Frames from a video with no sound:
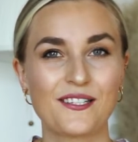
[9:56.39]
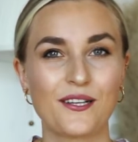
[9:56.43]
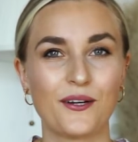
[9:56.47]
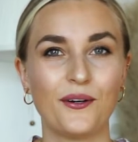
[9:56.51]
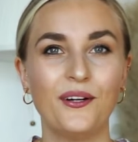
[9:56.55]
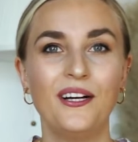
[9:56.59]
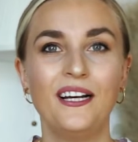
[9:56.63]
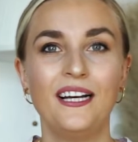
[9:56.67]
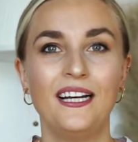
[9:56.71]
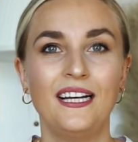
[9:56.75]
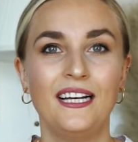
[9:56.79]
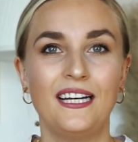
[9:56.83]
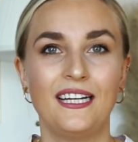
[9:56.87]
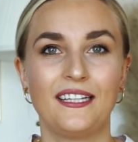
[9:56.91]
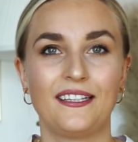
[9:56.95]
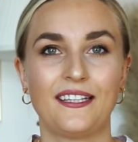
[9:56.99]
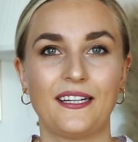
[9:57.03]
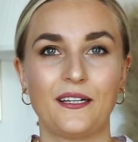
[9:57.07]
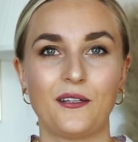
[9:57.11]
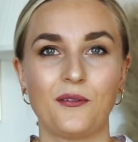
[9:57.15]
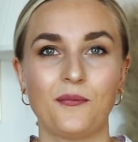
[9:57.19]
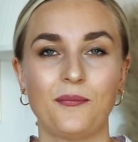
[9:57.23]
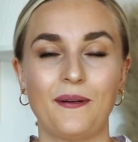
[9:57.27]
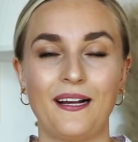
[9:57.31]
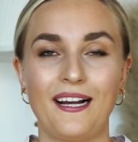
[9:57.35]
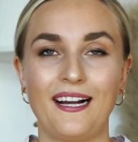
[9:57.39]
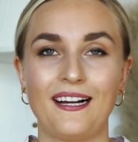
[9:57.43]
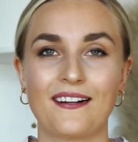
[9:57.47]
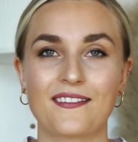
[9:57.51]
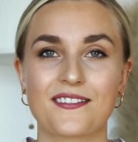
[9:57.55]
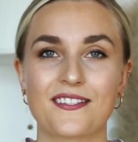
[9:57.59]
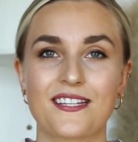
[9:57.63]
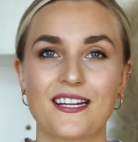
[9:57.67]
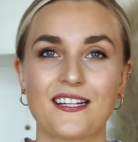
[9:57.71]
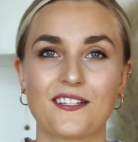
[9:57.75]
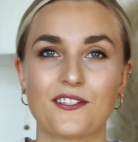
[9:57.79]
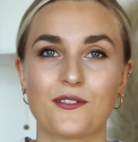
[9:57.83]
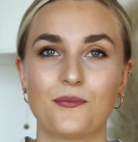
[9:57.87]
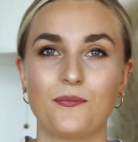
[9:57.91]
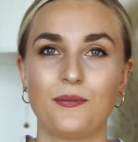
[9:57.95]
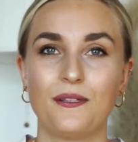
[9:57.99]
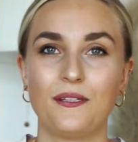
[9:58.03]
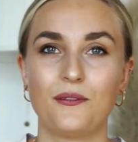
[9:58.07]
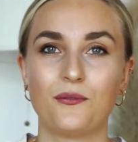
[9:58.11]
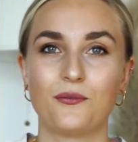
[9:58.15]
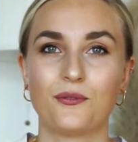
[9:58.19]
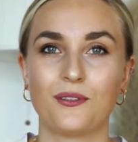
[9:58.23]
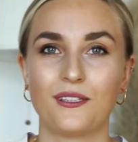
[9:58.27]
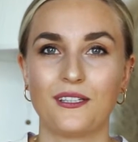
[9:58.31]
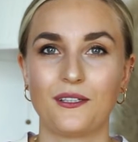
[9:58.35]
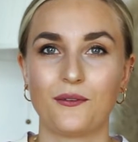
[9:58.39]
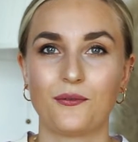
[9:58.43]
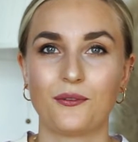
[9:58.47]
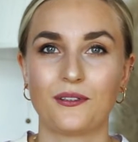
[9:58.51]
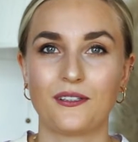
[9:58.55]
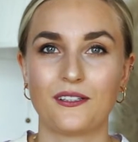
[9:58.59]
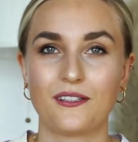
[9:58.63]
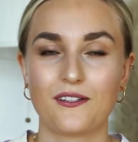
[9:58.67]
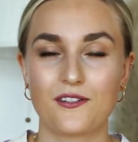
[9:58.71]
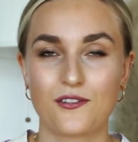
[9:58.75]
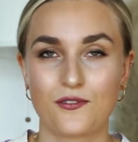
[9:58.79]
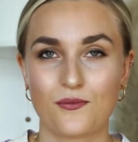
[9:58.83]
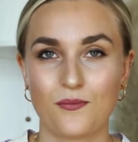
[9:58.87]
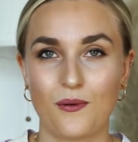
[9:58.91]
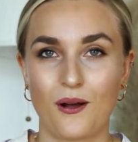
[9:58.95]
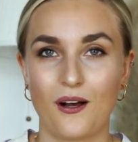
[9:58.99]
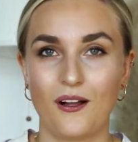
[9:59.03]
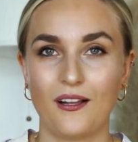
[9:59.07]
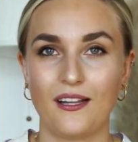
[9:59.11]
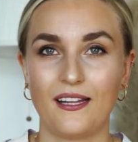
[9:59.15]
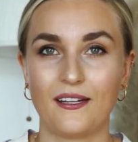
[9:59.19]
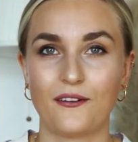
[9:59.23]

So their bags tend to be really, really small.